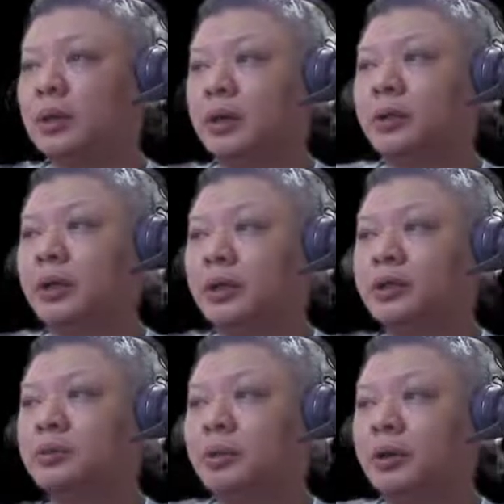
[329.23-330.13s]
now at
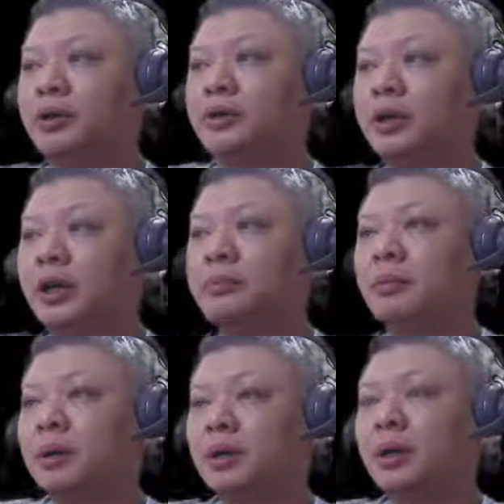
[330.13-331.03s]
this point in
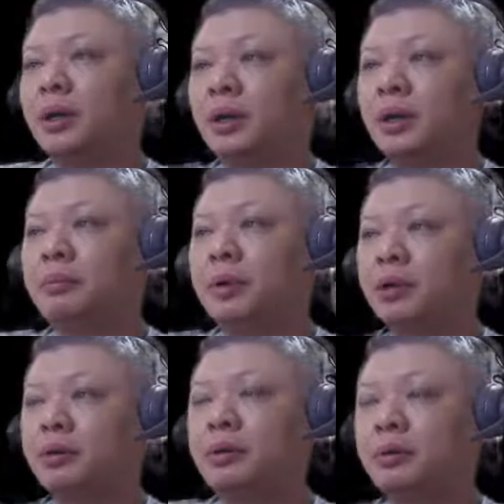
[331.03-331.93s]
time,
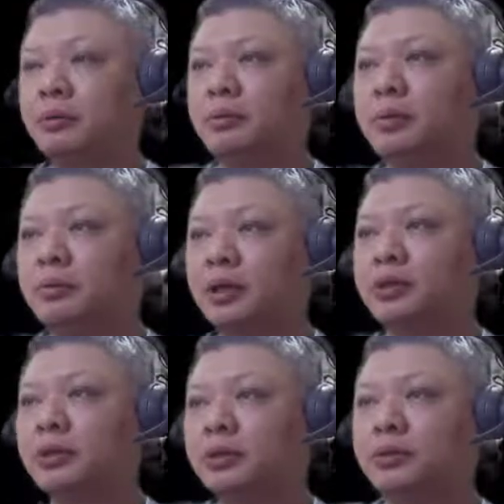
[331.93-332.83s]
it will be
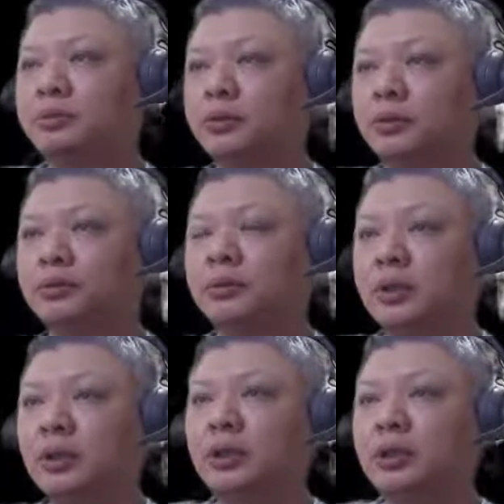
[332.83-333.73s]
black's turn to move.
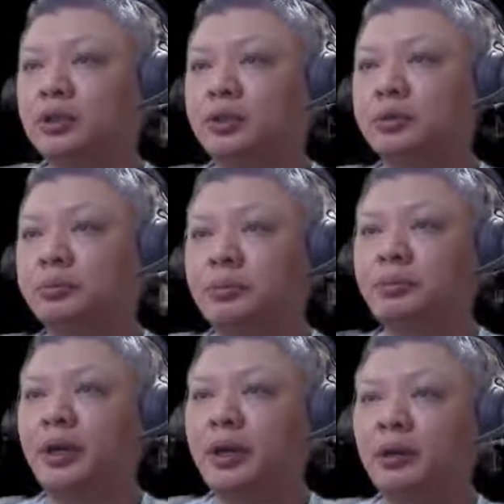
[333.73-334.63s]
To
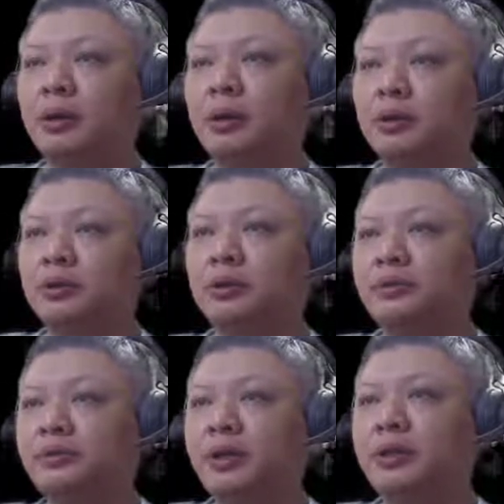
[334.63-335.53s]
prepare or to
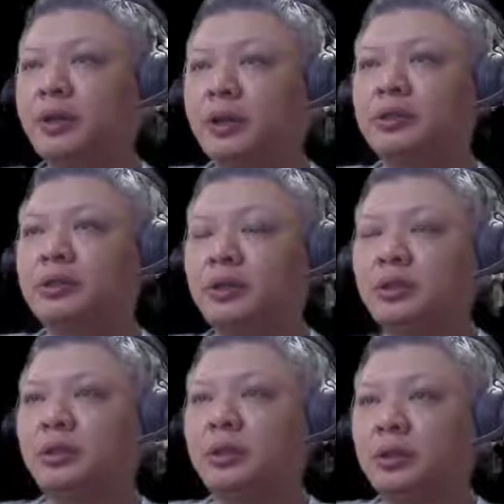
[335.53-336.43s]
defend against
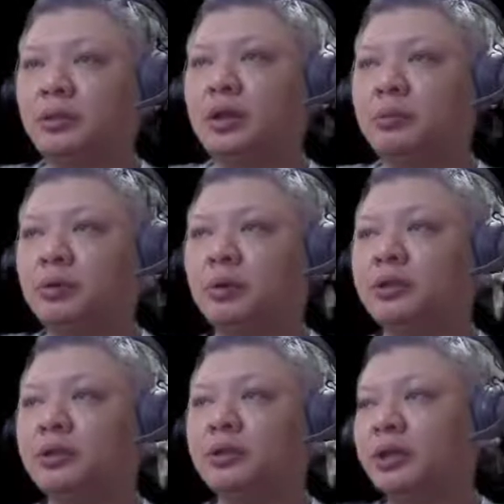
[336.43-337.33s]
the elbow
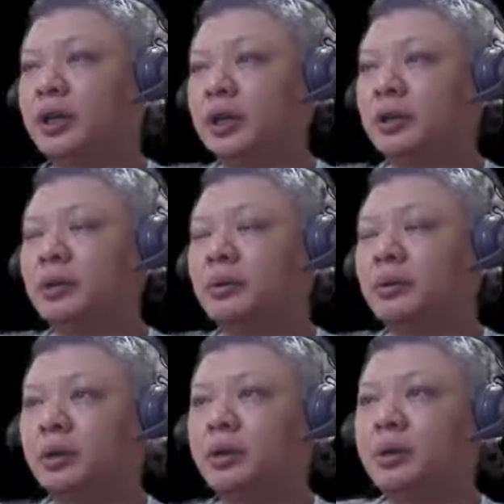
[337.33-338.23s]
horse attack,
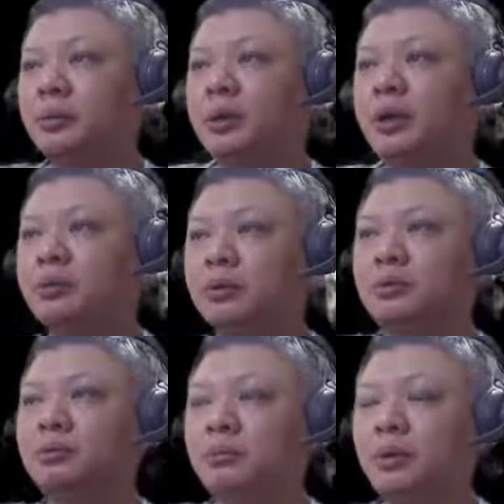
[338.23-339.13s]
black would
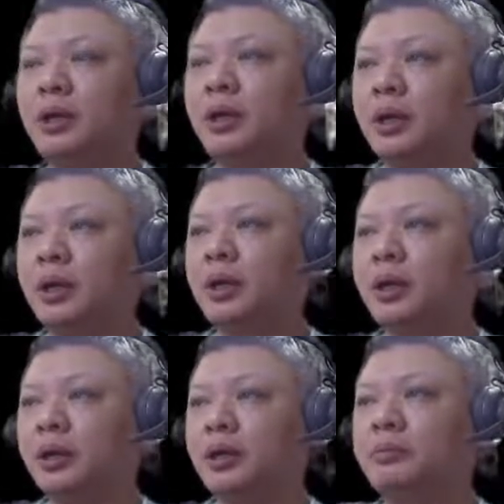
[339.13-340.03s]
play
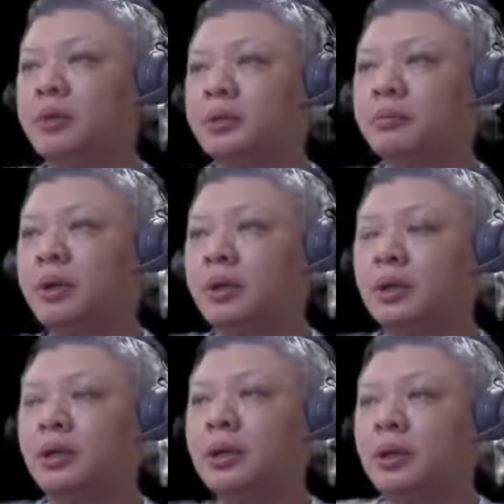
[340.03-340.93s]
r9 plus
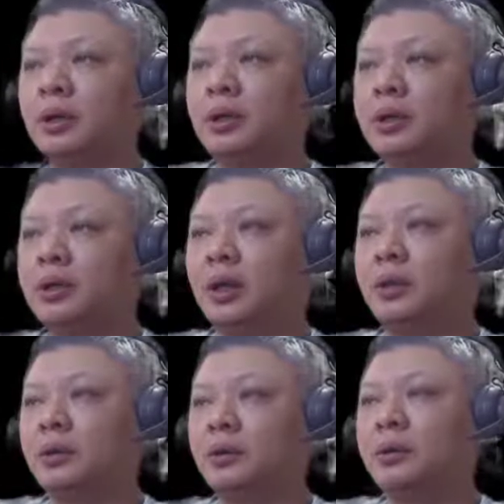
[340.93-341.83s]
1.
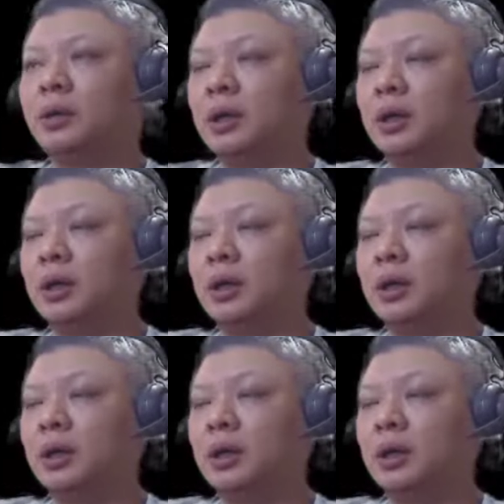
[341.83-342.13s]
Now,